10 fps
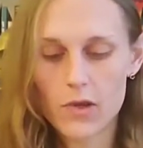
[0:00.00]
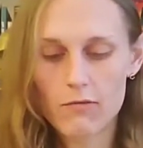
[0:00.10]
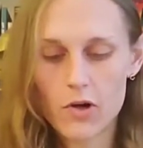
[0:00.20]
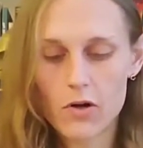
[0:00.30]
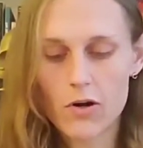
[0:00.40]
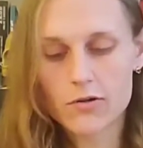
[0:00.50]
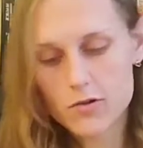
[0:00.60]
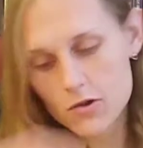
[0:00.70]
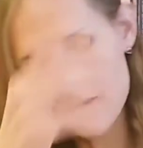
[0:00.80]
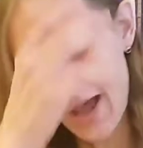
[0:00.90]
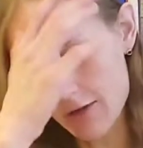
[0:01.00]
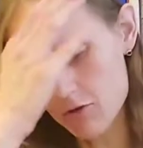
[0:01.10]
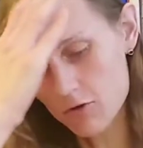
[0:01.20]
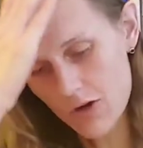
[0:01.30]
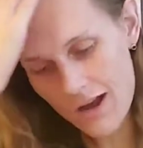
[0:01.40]
in regards to
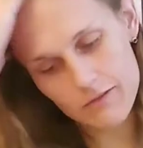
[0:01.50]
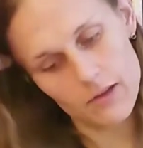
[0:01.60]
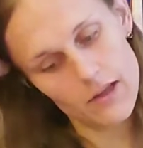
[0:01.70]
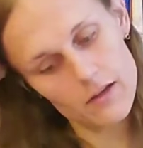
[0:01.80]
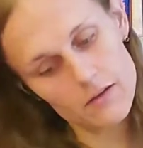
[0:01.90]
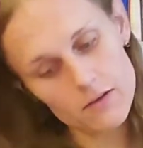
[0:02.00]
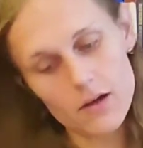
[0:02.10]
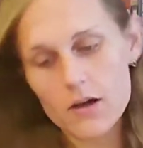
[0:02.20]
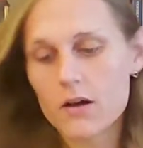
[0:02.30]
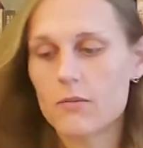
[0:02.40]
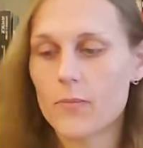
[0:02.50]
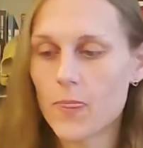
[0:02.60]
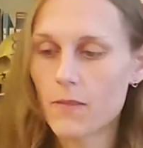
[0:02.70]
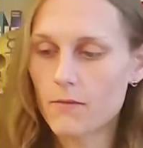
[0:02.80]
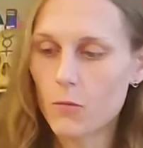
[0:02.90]
astral traveling,
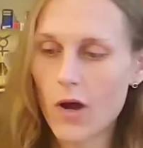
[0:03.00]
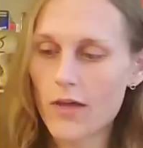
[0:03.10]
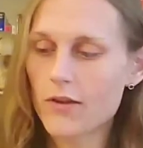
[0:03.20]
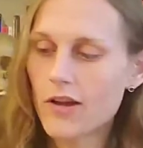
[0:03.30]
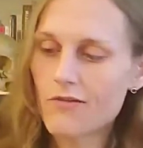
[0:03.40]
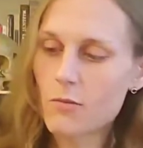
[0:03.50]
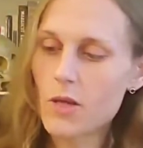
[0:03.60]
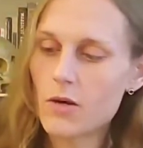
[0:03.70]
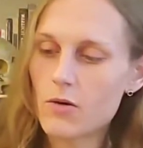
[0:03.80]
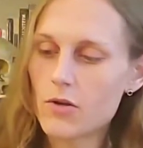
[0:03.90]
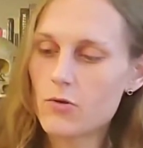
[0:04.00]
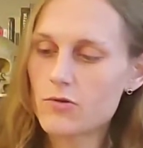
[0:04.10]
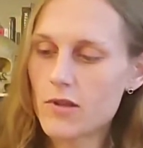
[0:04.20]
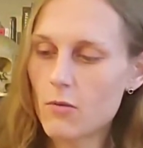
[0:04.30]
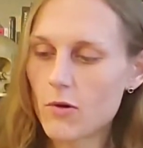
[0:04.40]
why the government
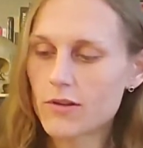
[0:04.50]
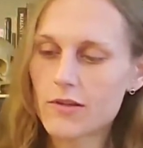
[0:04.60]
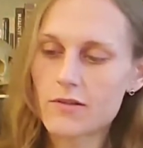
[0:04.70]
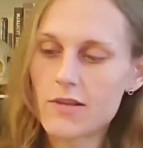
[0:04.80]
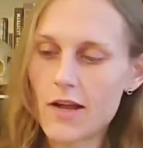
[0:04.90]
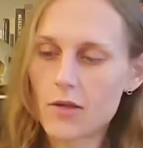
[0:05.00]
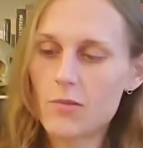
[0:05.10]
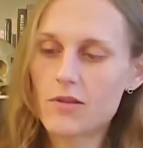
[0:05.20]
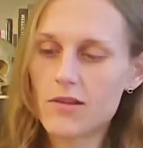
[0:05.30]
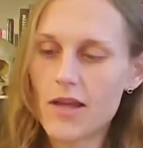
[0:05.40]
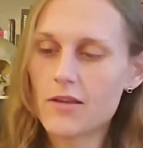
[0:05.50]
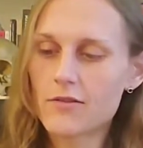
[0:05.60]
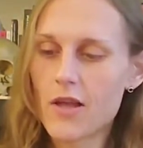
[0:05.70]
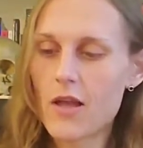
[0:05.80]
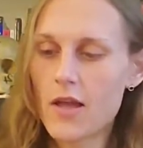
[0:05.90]
used it, what this document says,
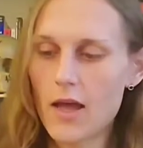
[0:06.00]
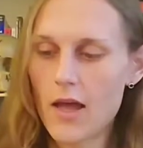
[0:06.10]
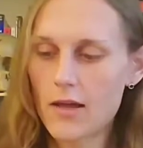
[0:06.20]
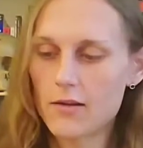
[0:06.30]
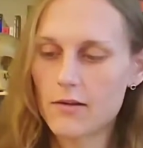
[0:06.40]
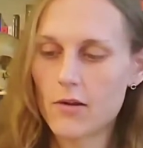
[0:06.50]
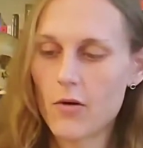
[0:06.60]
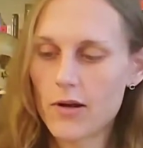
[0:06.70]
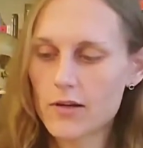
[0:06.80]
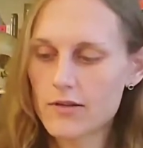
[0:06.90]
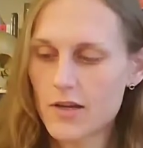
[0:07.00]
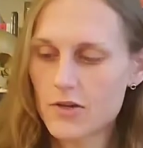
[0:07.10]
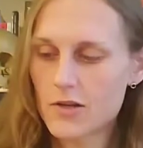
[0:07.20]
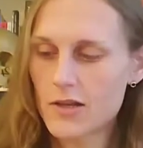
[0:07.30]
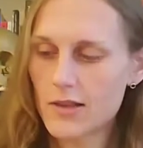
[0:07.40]
and the
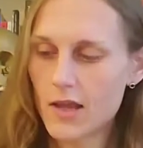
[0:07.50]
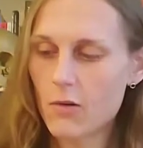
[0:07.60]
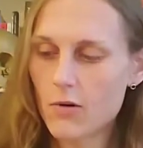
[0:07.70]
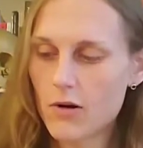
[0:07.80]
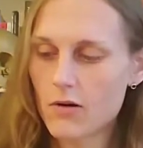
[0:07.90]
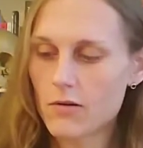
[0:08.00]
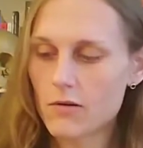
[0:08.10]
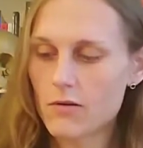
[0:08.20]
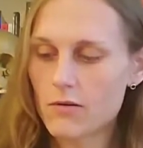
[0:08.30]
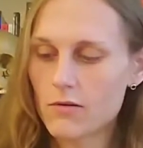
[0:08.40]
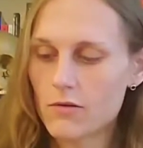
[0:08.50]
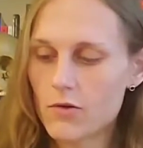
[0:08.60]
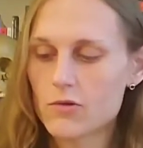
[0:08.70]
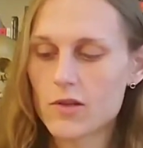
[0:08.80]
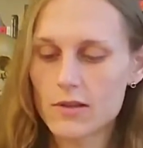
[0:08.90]
organization that they were
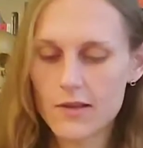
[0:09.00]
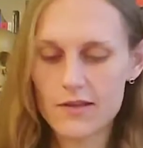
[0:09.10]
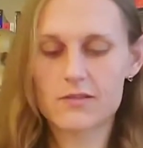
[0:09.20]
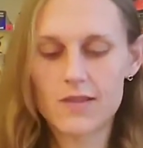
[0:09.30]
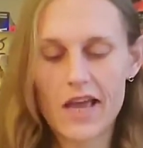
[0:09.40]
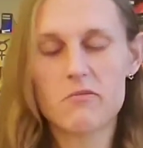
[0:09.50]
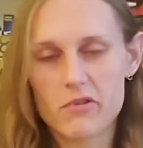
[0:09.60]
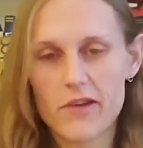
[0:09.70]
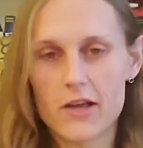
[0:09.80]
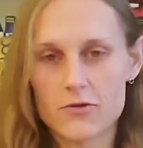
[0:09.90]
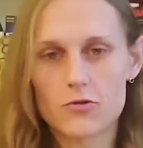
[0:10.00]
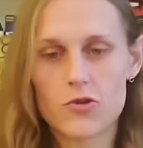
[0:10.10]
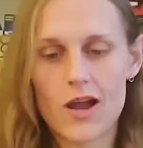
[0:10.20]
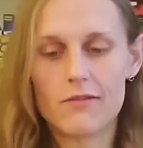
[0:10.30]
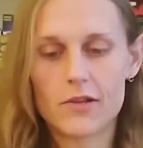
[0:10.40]
using this type of astral
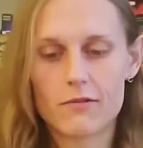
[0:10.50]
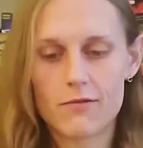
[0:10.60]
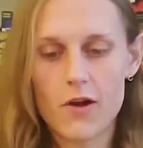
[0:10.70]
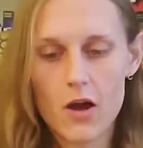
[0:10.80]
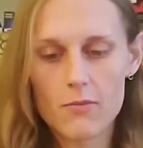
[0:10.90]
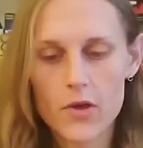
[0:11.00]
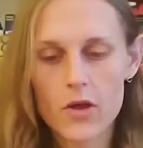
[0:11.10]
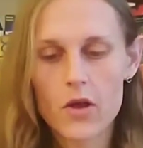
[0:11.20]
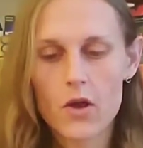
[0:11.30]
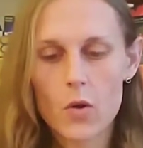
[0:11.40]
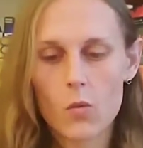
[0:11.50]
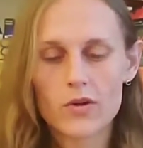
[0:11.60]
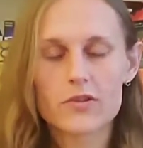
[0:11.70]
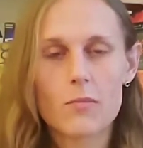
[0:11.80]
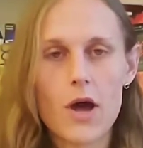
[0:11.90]
traveling from was the